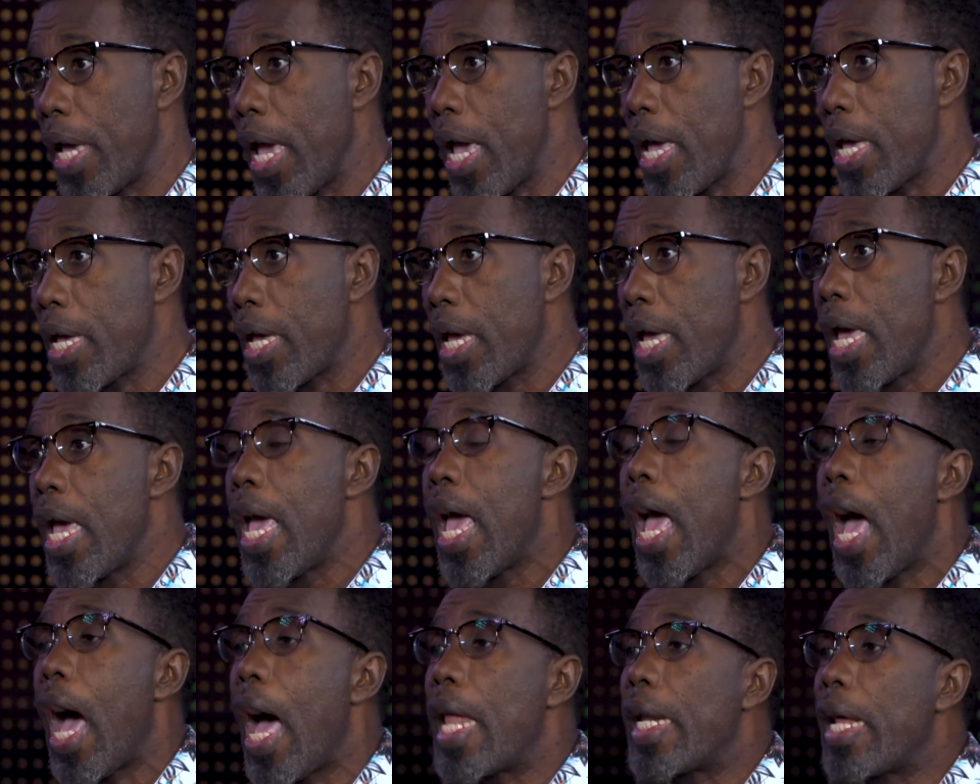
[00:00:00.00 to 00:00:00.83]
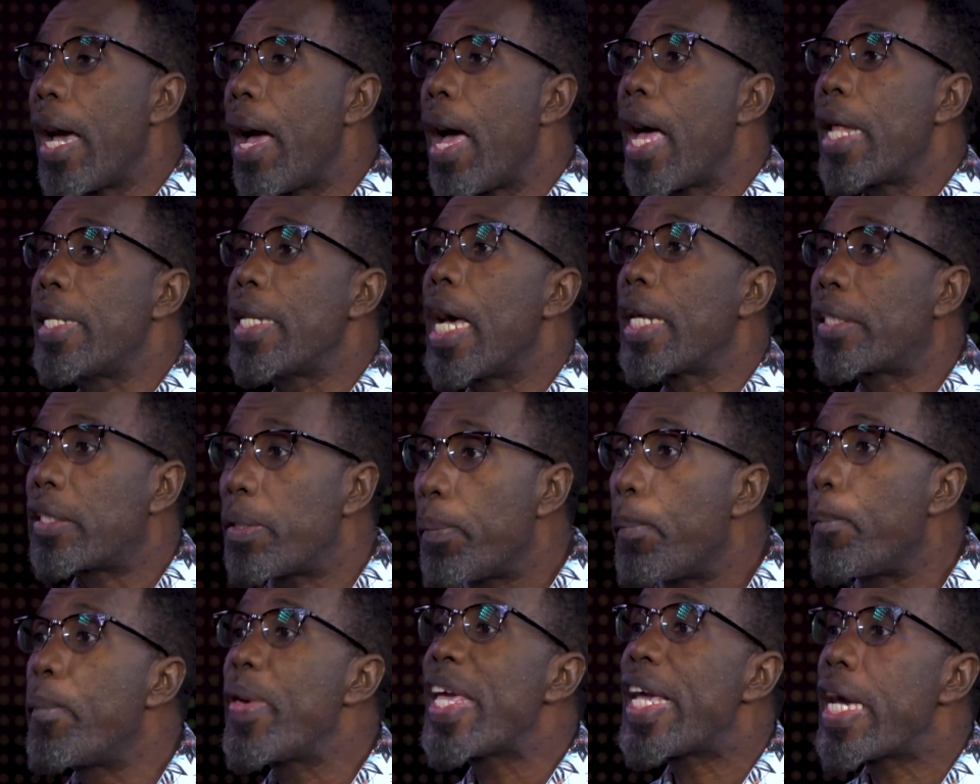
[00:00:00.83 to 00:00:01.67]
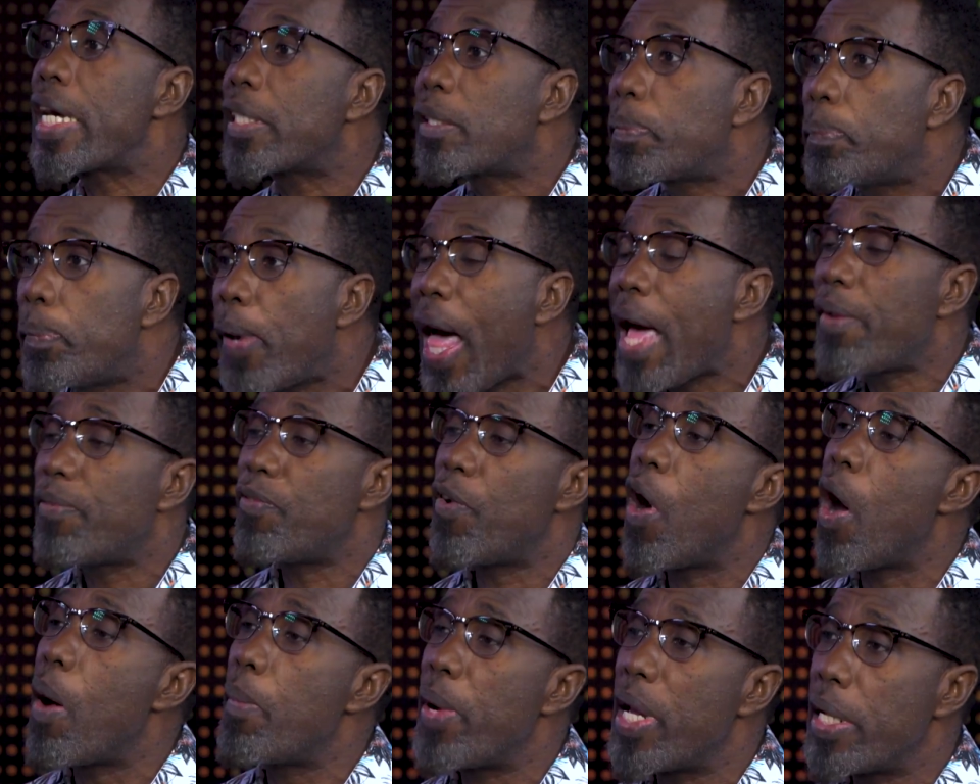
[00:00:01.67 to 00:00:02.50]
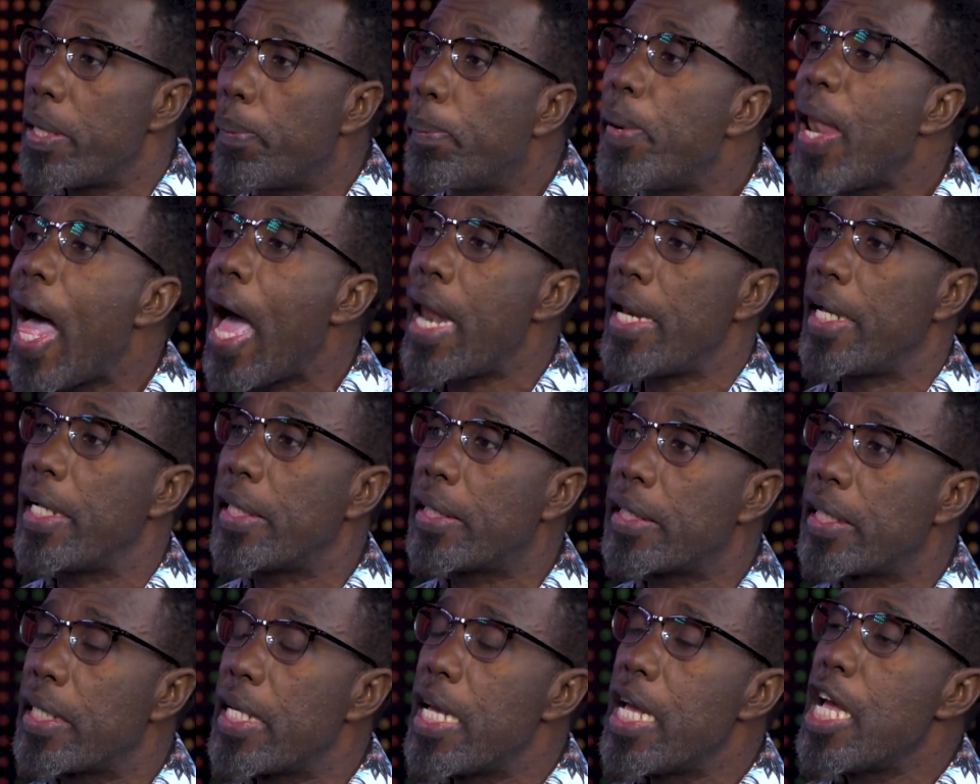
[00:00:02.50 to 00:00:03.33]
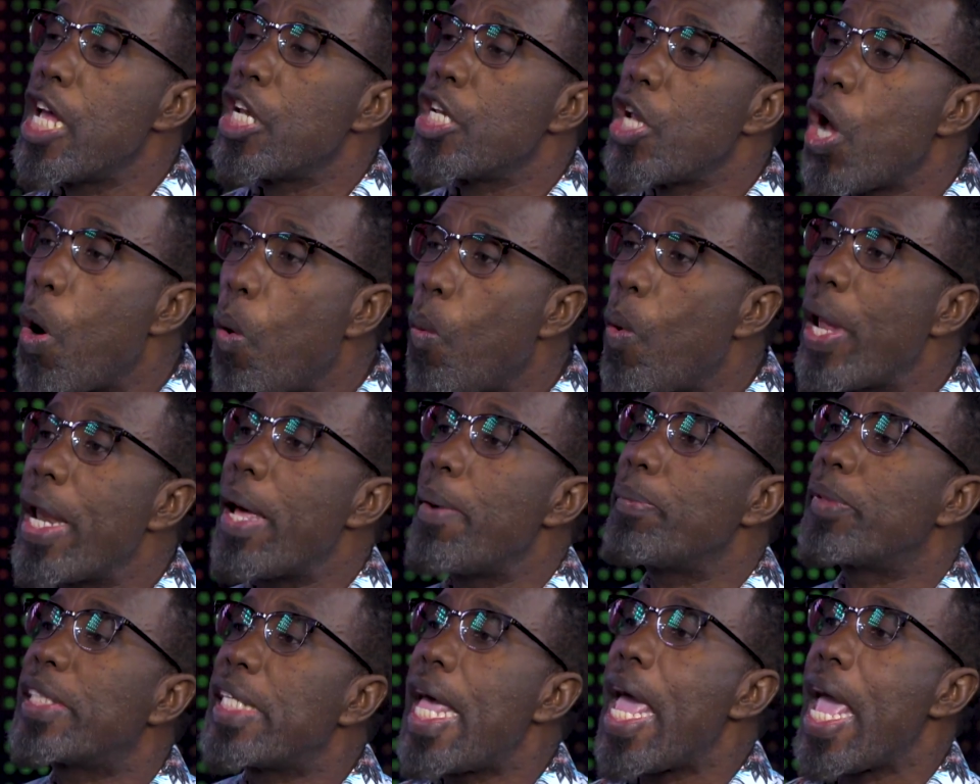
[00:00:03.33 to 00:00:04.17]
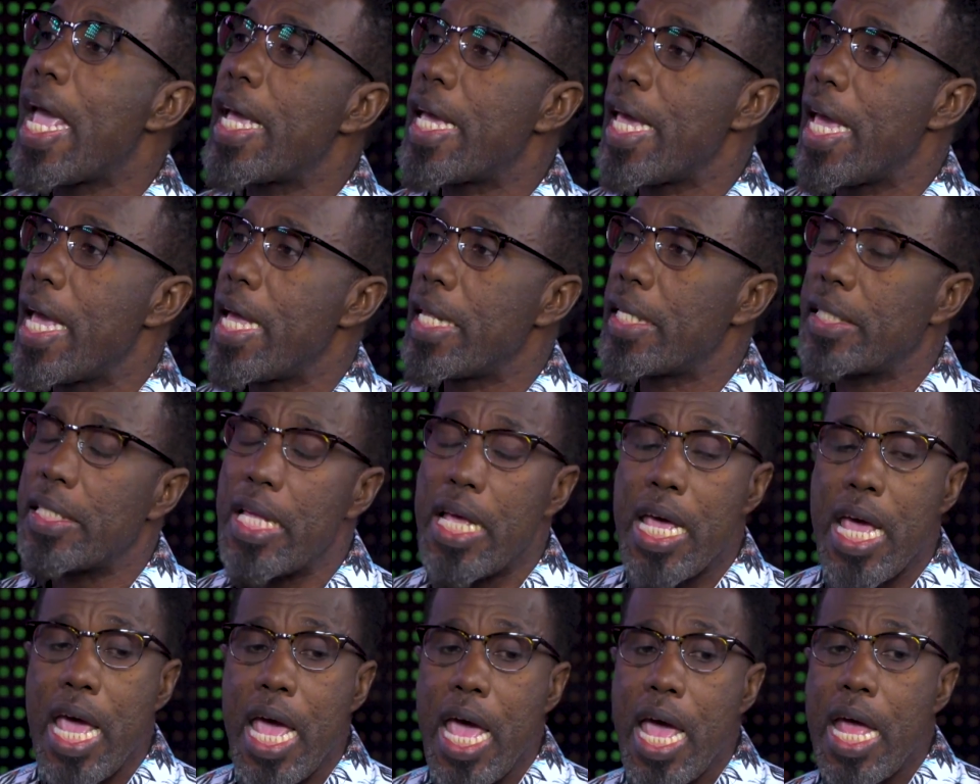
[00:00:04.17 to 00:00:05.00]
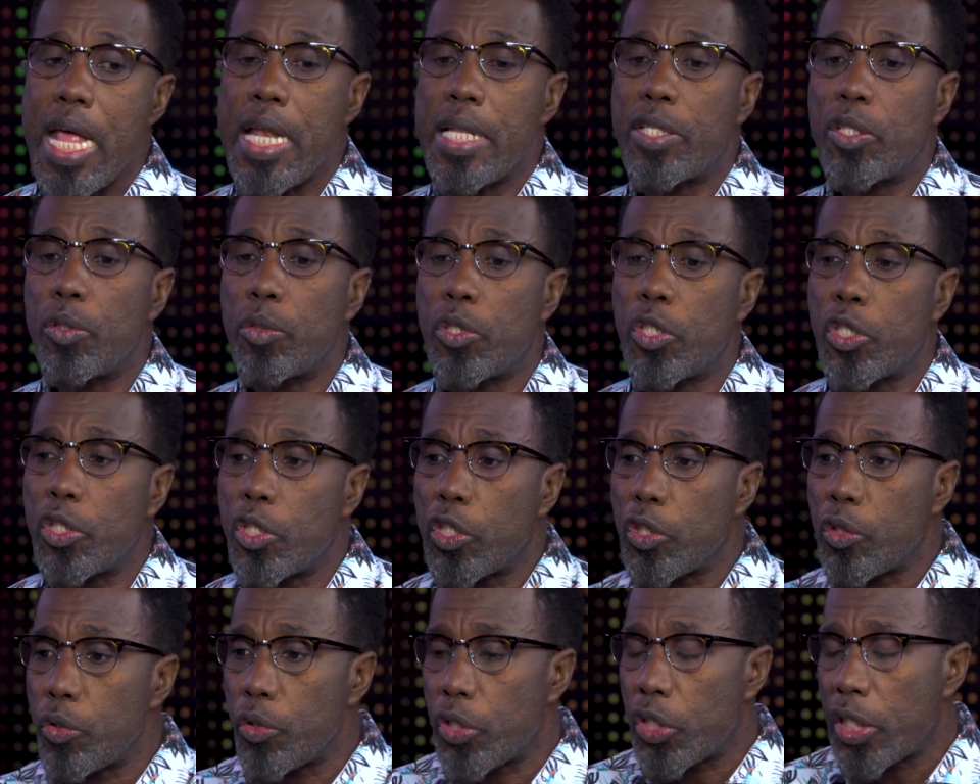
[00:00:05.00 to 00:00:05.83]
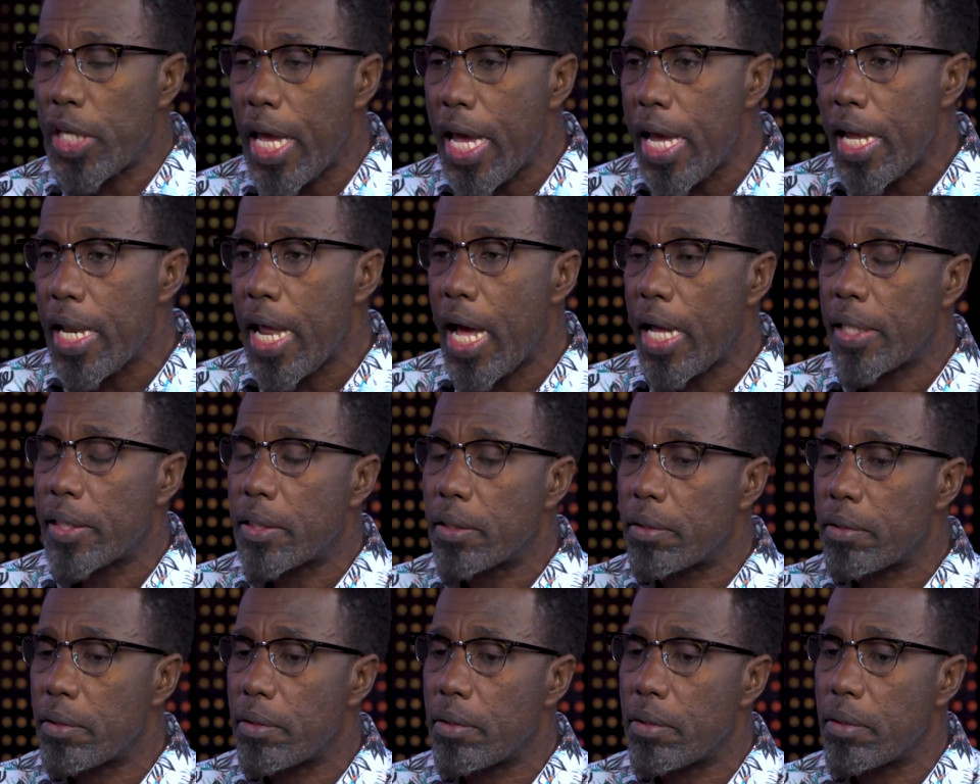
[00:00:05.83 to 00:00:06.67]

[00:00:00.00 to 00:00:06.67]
Okay, and that's the biggest platform on the planet. Now, what I'm saying is to say that.